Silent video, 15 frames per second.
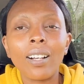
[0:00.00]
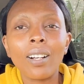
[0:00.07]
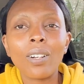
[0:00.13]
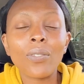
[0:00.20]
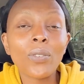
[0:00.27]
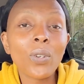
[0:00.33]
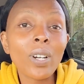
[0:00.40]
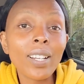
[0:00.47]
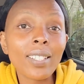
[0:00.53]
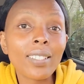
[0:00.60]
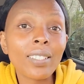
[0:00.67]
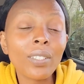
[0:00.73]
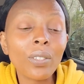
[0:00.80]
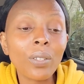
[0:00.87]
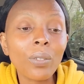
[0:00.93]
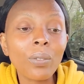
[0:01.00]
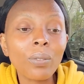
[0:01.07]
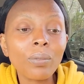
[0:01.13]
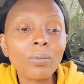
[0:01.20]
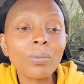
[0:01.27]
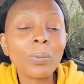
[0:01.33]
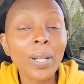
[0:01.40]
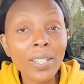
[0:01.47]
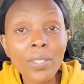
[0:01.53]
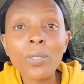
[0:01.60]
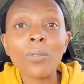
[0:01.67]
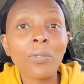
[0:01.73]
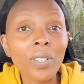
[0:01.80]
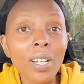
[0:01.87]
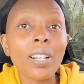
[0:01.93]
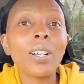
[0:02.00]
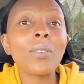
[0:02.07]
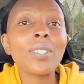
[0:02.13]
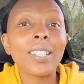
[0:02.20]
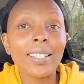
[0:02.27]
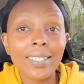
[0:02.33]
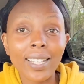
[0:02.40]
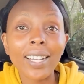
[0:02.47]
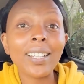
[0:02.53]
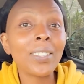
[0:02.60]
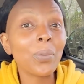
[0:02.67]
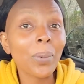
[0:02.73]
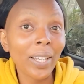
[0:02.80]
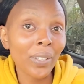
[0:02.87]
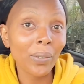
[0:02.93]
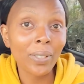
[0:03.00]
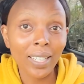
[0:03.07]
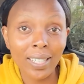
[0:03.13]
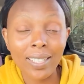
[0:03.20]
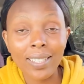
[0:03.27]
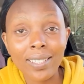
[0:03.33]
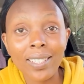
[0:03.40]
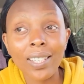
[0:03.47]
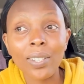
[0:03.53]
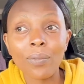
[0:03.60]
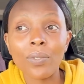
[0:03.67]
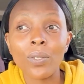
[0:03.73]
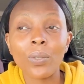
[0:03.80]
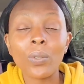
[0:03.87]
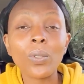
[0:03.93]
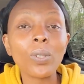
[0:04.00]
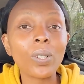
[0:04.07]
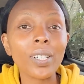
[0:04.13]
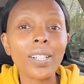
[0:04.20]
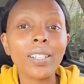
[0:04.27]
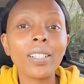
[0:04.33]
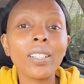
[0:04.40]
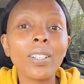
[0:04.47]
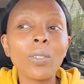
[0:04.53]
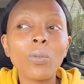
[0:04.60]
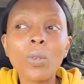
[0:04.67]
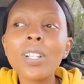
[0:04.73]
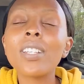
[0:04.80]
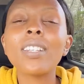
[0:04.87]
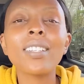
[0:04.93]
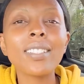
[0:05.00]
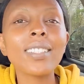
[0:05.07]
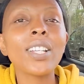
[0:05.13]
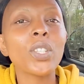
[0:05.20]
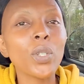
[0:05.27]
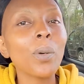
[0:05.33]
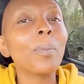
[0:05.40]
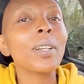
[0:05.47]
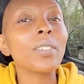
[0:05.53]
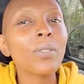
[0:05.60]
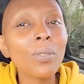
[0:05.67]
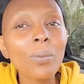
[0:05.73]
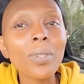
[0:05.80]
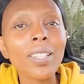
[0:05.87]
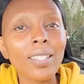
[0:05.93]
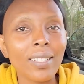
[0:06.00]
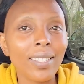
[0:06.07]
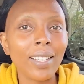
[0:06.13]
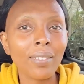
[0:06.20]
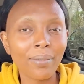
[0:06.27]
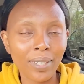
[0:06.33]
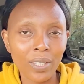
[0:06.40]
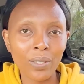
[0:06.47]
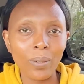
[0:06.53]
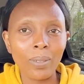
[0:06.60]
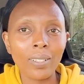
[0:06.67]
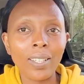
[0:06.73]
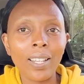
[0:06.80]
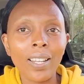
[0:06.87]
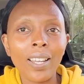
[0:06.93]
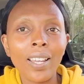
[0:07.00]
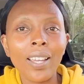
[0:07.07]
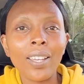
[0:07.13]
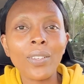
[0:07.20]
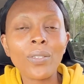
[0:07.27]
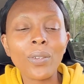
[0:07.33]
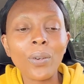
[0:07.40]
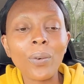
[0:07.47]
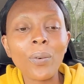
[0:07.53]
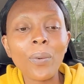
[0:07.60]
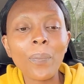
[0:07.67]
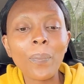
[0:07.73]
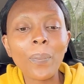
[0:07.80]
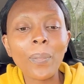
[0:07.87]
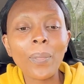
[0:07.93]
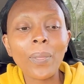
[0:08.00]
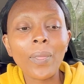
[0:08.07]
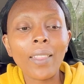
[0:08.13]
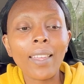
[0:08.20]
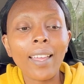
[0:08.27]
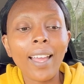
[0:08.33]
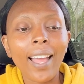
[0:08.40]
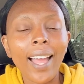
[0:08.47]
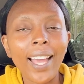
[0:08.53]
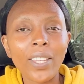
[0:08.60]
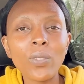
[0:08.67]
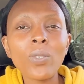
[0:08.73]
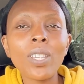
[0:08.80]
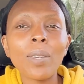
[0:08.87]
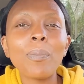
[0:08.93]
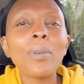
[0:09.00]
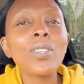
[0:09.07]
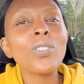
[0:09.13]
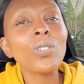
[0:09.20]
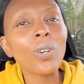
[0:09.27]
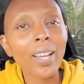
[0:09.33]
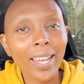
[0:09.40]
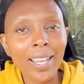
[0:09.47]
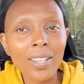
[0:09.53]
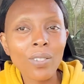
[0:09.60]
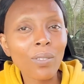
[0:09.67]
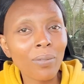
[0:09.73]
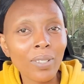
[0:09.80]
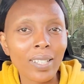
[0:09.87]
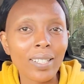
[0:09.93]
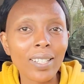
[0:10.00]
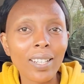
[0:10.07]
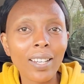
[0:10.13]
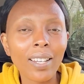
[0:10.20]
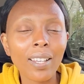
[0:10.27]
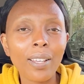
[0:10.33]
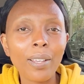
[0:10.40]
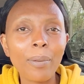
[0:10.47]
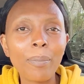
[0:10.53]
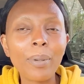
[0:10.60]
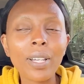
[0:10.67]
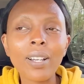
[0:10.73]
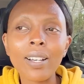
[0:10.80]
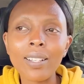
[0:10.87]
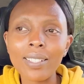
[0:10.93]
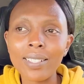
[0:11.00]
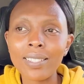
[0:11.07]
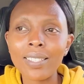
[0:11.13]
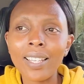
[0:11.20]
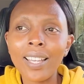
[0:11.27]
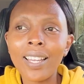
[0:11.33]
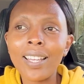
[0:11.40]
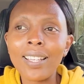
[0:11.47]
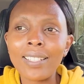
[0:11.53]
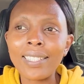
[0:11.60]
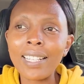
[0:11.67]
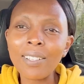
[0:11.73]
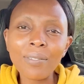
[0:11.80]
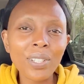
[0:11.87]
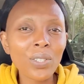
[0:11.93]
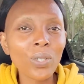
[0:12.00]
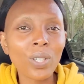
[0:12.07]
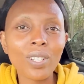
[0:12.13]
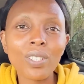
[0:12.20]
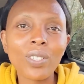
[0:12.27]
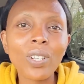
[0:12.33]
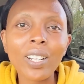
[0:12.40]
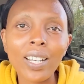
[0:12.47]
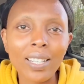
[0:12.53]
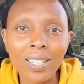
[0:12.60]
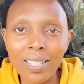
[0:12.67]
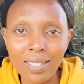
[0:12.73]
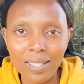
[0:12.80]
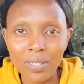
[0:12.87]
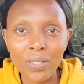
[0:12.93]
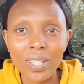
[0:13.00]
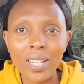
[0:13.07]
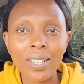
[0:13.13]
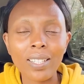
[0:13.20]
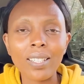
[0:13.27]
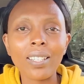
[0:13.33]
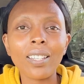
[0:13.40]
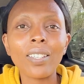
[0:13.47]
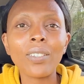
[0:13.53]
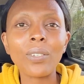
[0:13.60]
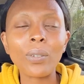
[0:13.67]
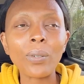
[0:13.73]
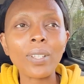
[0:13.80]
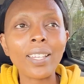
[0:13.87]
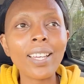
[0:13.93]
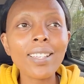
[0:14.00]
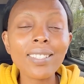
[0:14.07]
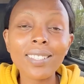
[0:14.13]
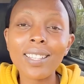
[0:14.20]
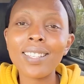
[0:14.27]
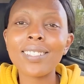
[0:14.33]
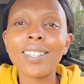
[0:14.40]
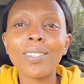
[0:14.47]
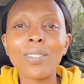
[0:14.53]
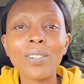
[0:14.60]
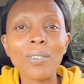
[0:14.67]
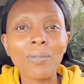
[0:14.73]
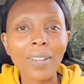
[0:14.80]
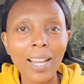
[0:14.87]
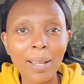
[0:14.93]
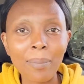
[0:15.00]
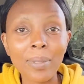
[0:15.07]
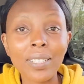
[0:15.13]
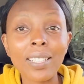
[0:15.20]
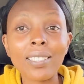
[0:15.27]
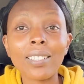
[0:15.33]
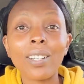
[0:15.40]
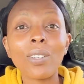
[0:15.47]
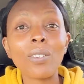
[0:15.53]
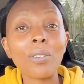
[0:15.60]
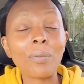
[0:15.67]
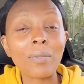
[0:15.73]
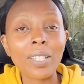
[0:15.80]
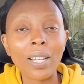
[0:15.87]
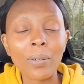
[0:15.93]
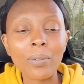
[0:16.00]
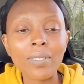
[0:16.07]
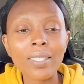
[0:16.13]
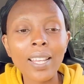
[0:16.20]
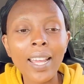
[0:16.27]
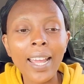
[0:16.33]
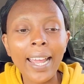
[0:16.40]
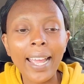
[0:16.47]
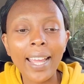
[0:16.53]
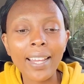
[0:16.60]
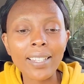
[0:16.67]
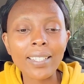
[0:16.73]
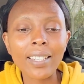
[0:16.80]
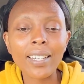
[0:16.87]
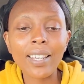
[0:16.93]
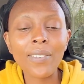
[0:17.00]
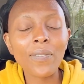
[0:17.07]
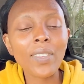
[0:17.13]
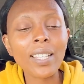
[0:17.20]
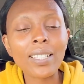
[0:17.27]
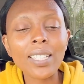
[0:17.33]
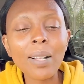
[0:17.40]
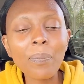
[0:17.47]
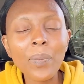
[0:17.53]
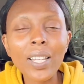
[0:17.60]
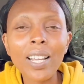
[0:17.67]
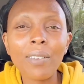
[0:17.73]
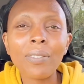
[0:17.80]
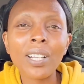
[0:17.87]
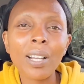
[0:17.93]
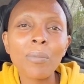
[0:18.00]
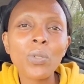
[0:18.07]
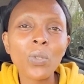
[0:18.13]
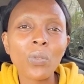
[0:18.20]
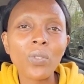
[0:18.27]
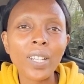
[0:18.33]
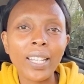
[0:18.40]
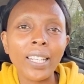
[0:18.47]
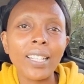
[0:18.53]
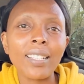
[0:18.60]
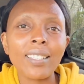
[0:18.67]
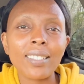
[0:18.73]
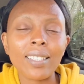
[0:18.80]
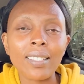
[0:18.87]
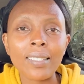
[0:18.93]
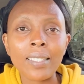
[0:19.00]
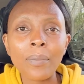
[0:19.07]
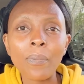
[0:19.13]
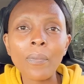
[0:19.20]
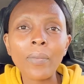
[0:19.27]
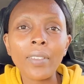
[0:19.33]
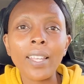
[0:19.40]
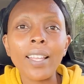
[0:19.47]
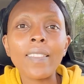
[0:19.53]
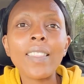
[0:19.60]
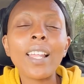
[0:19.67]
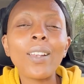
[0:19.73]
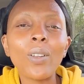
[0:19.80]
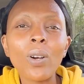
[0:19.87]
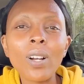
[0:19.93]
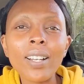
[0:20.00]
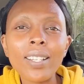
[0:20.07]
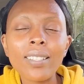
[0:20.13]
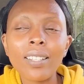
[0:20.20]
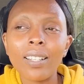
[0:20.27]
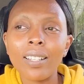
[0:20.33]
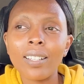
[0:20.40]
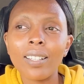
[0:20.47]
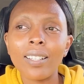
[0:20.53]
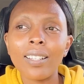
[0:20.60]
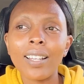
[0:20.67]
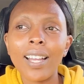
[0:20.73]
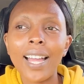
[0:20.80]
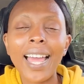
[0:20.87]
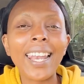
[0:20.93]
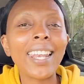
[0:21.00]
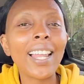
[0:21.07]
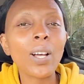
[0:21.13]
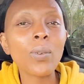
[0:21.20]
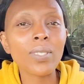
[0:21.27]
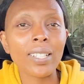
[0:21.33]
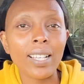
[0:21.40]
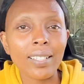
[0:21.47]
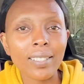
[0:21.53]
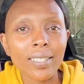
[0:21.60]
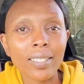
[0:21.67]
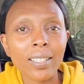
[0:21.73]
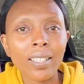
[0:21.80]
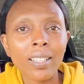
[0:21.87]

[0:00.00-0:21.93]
of course, you know, once you figure out exactly why you're getting saved or what it is that you're pursuing in salvation, you know, are you keeping your end of it? Because salvation is not an easy journey. You know, yes, there's a lot of ups, there's a lot of downs. And if there's something I've come to realize is the Lord allows us